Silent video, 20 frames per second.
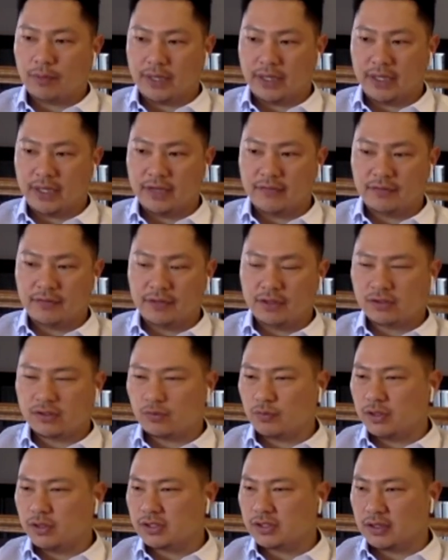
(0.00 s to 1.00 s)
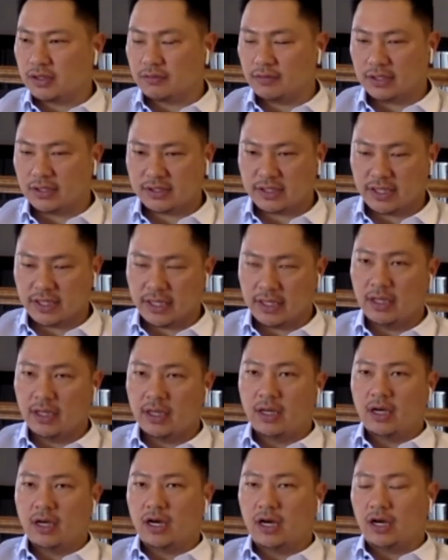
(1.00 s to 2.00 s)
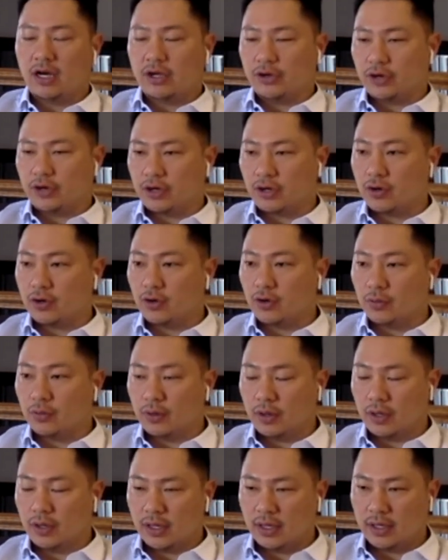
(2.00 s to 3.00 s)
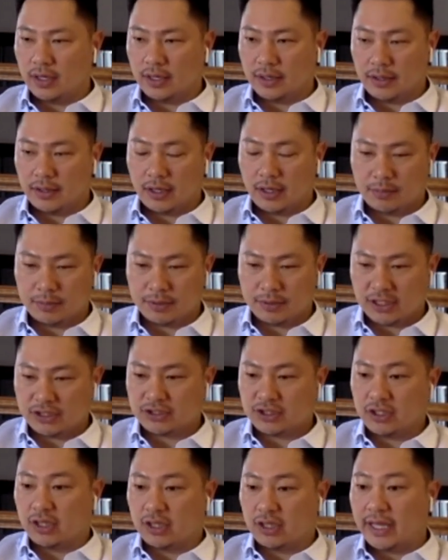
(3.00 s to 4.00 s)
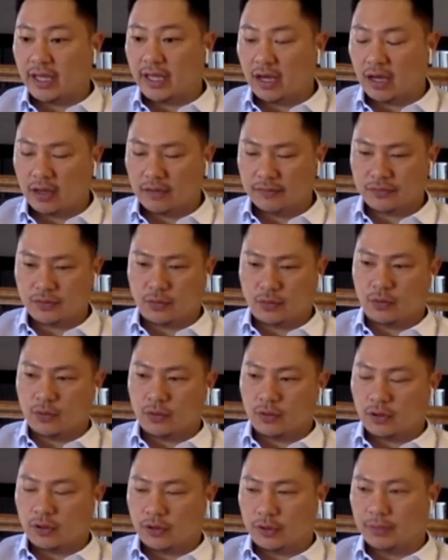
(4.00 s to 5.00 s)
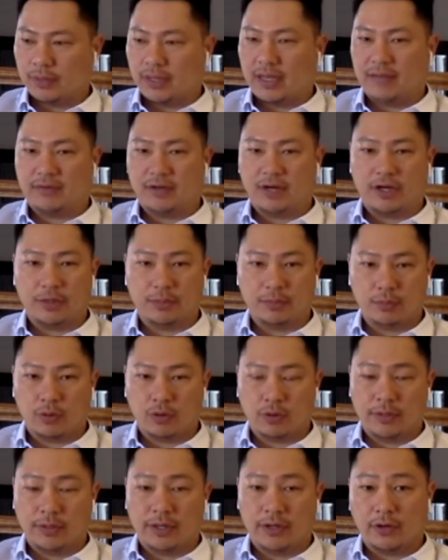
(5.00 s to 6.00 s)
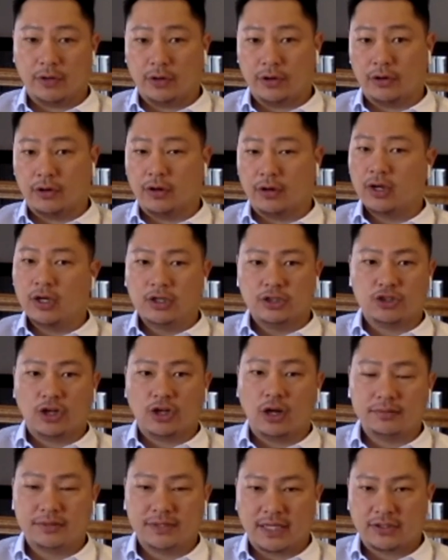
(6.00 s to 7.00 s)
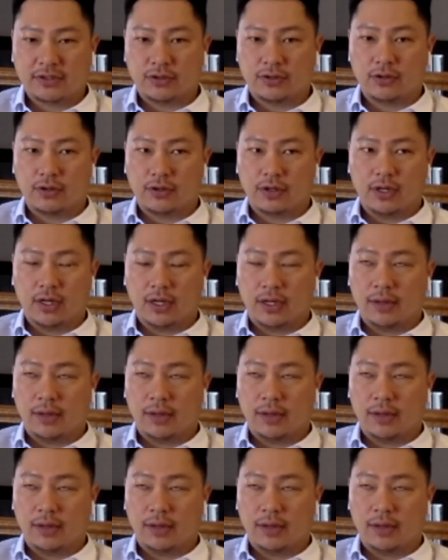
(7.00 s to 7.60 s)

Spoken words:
But if there's a risk of, let's say, you're going to go potentially layoffs, or you might have unemployment, or your job sector